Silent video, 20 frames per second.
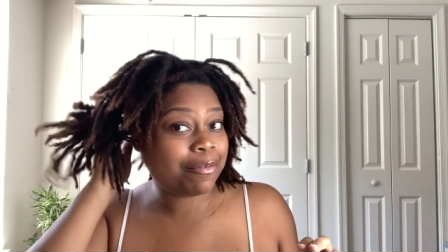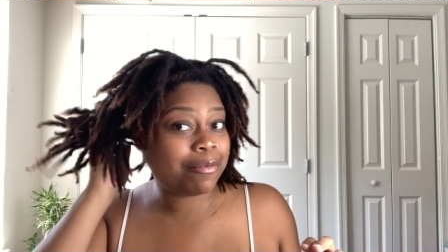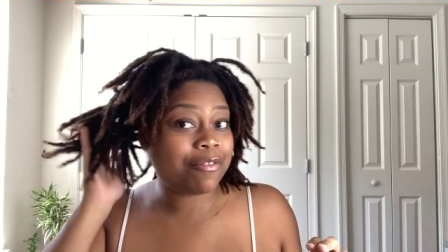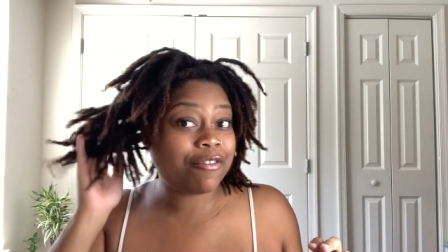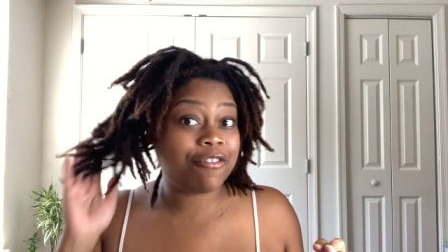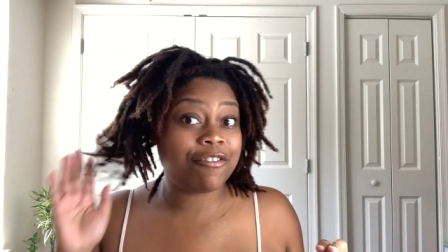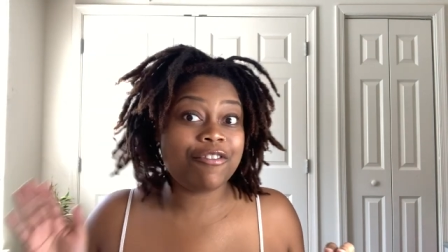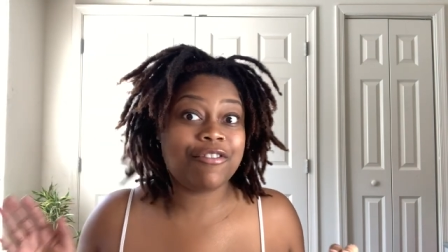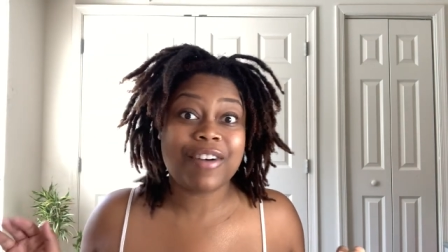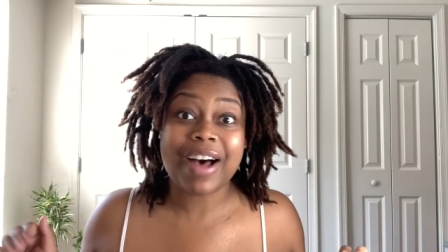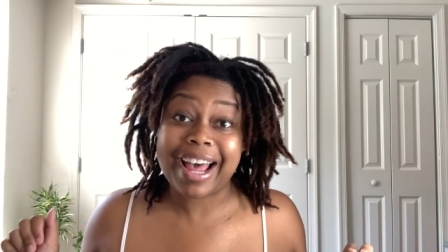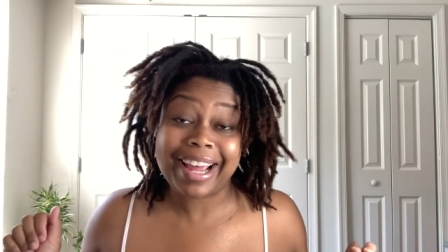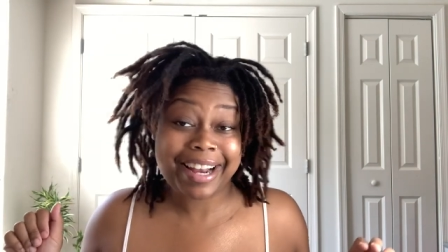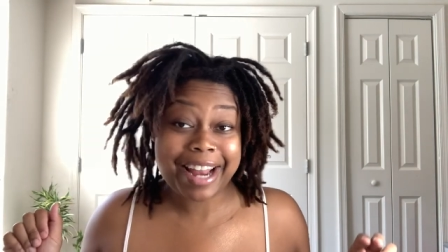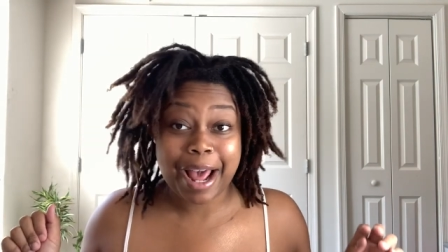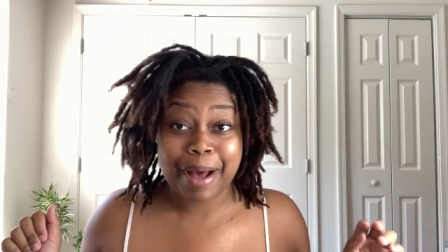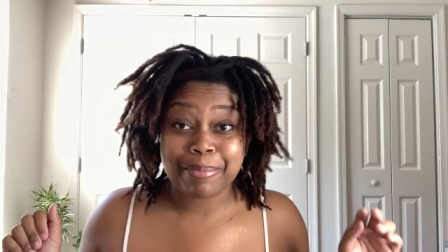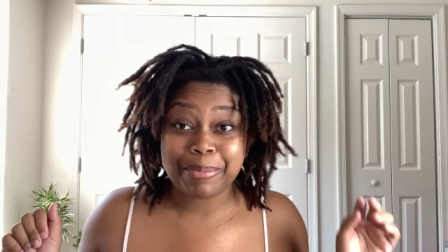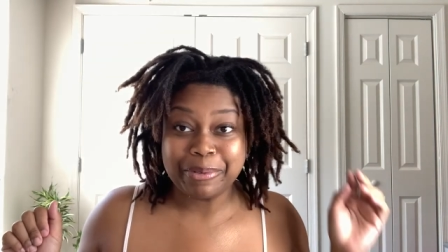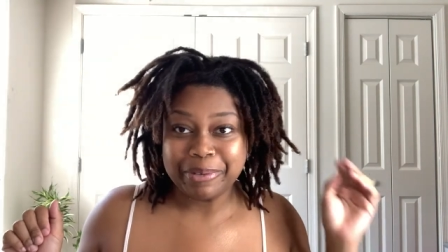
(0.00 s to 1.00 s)
fine
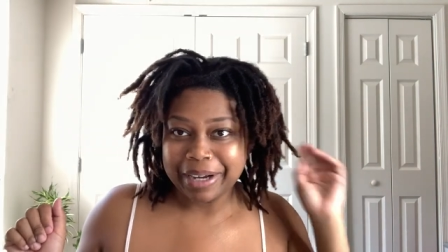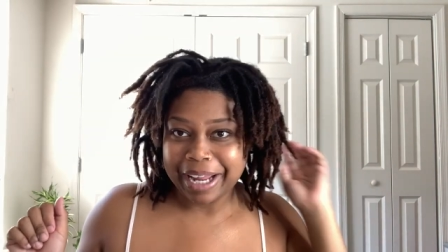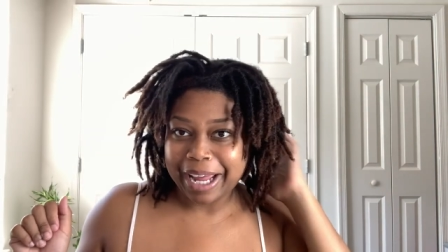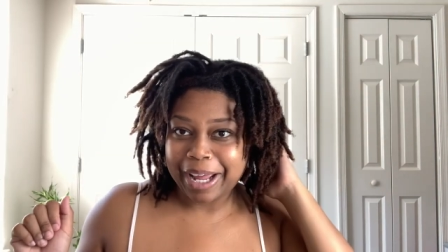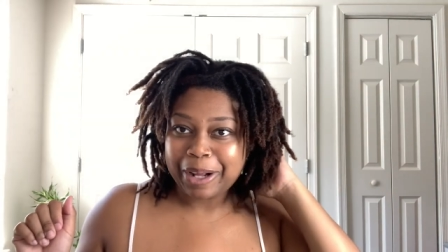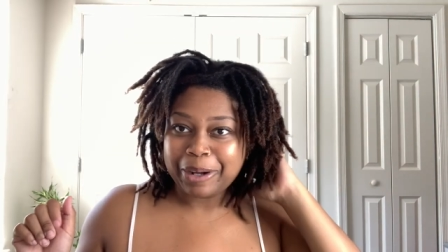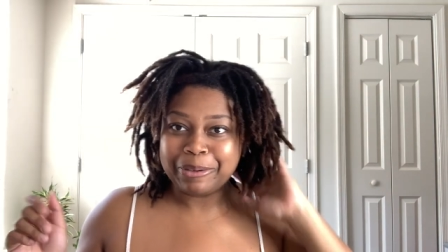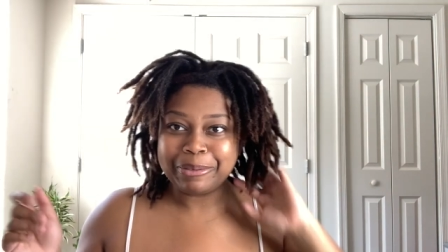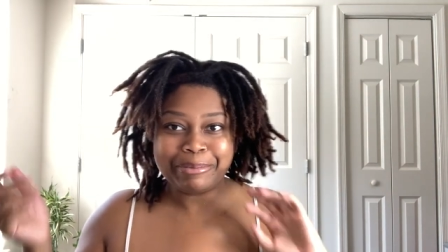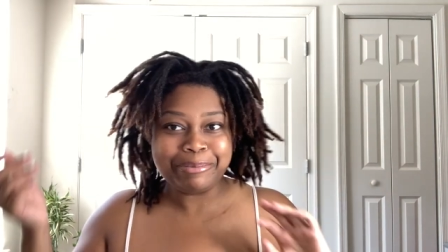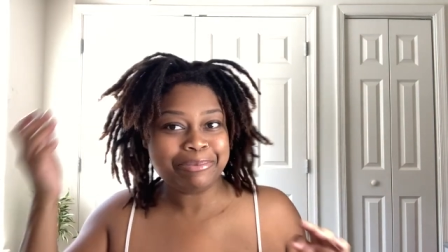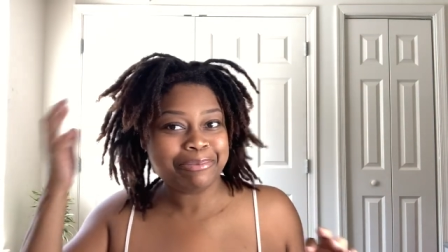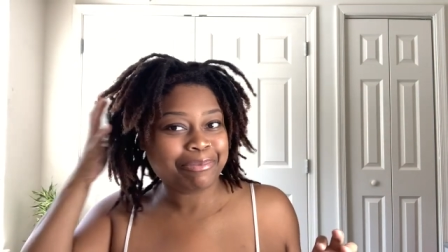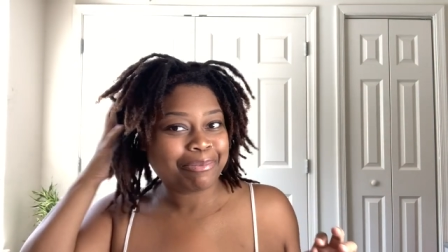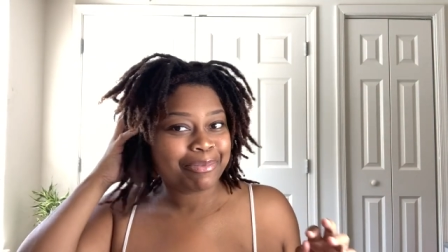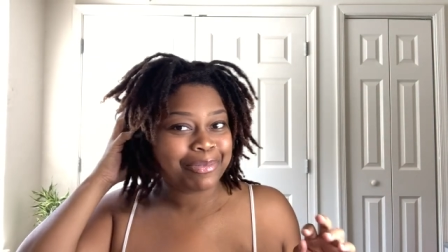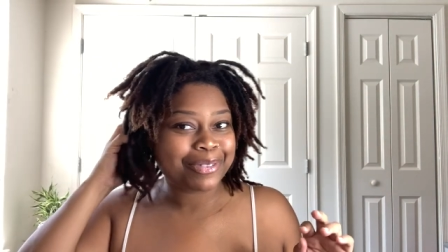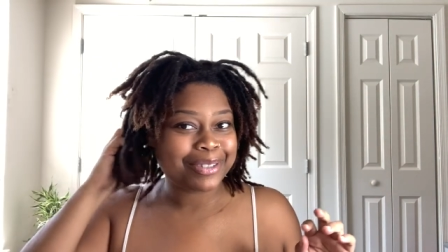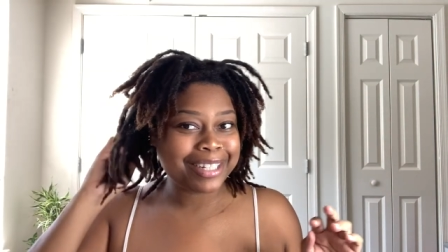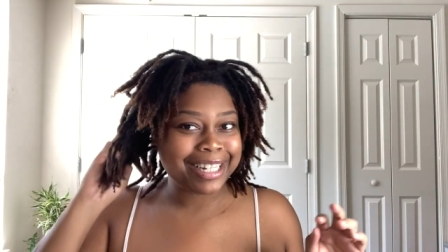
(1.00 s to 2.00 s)
apple now.
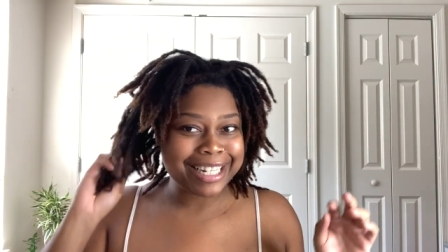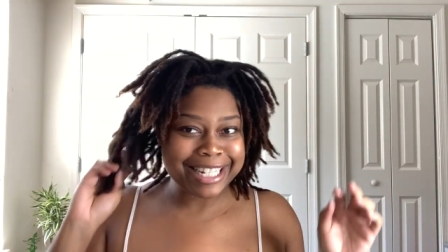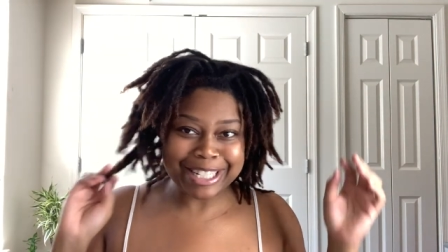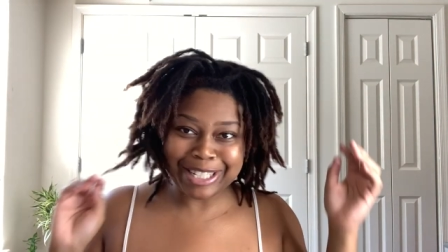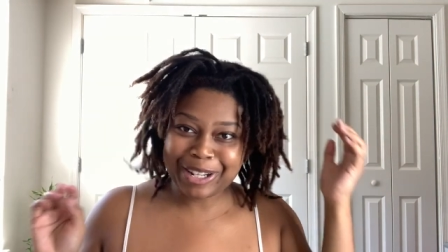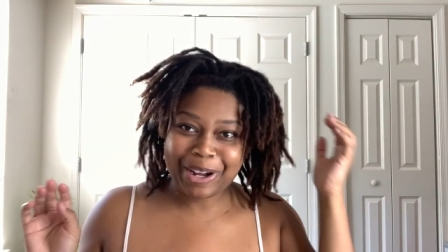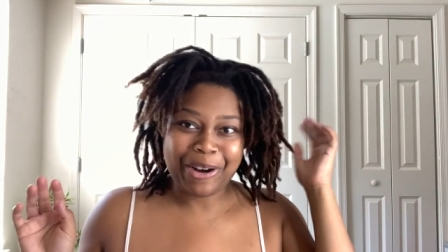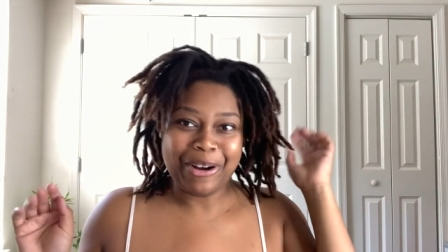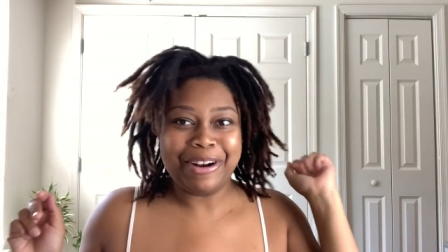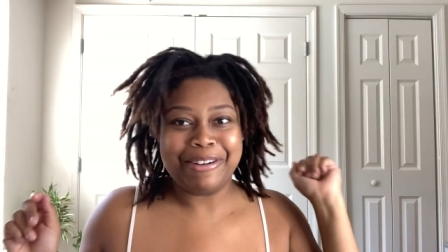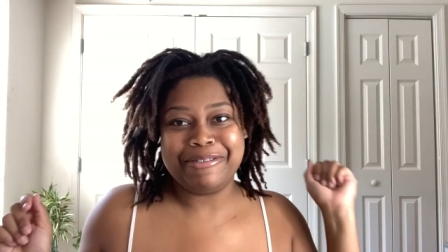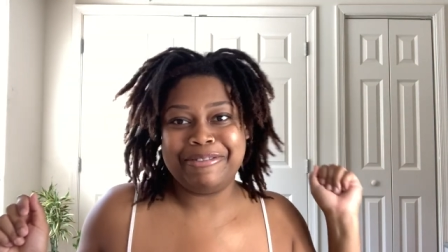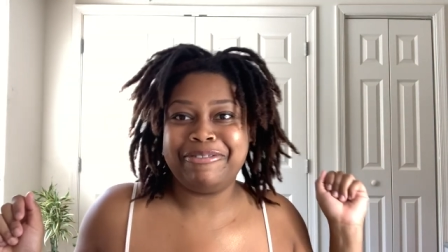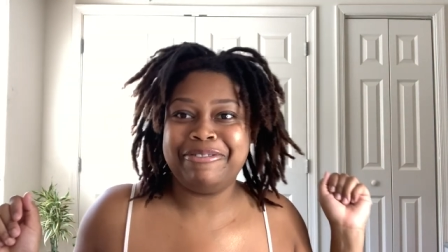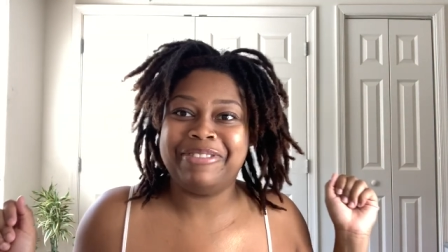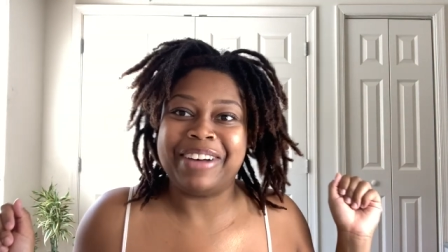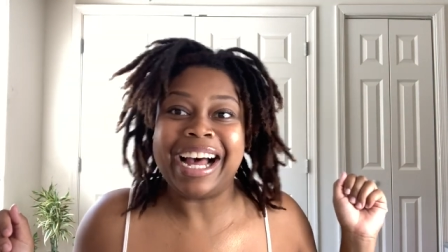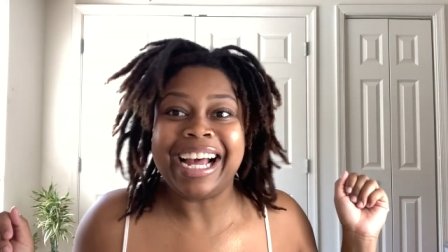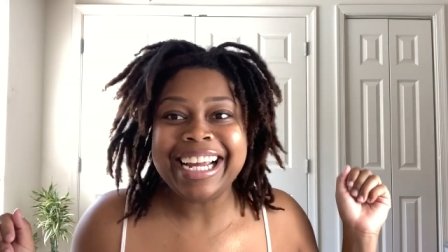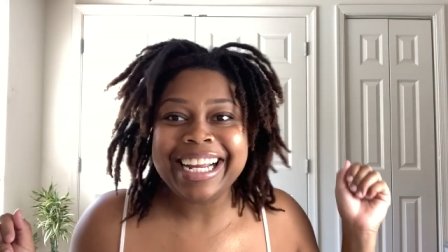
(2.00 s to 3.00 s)
It's called a
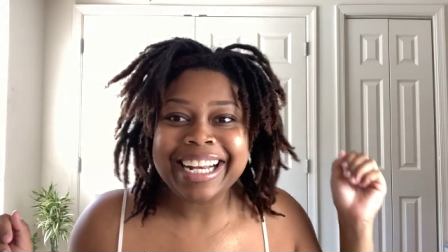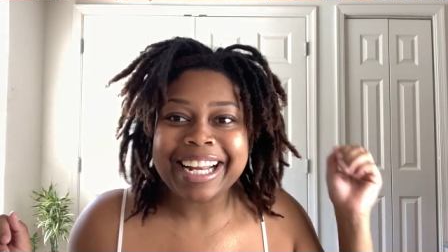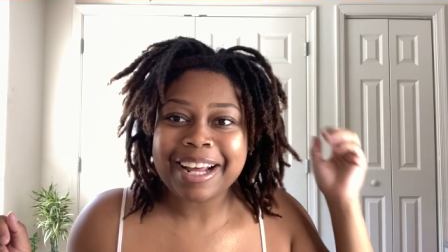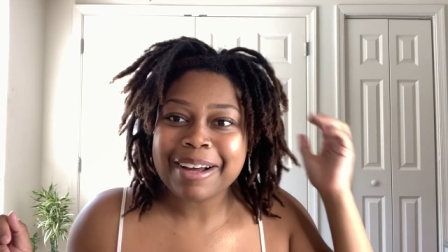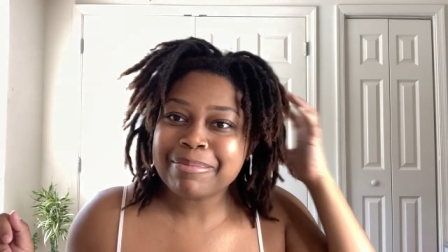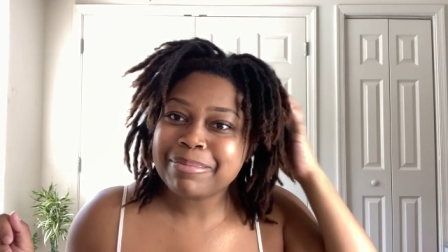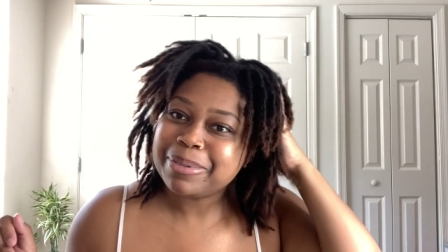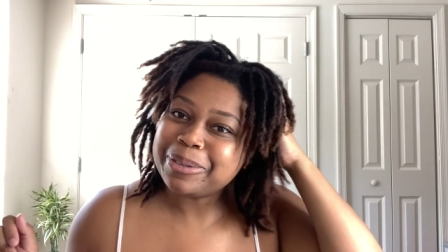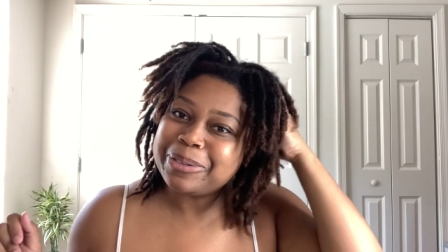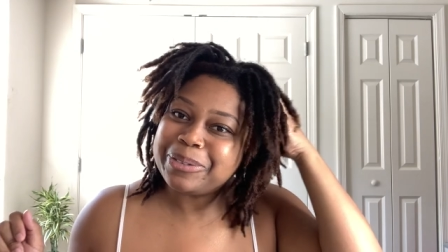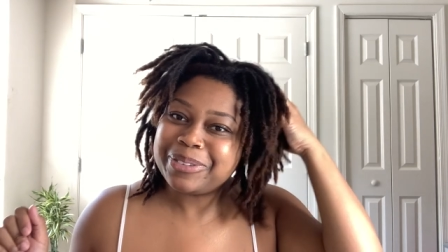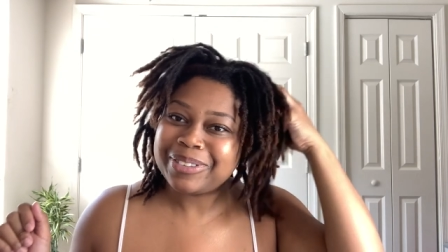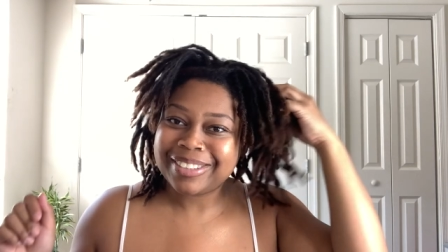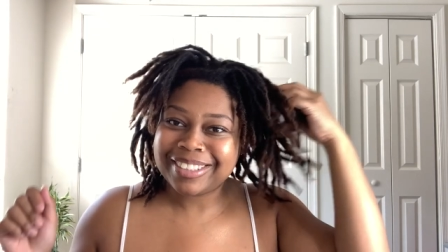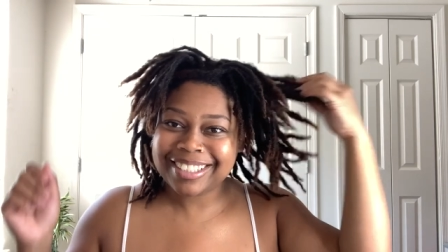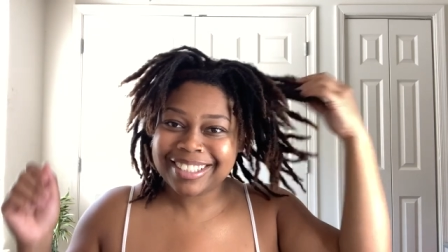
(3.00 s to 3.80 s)
fine apple.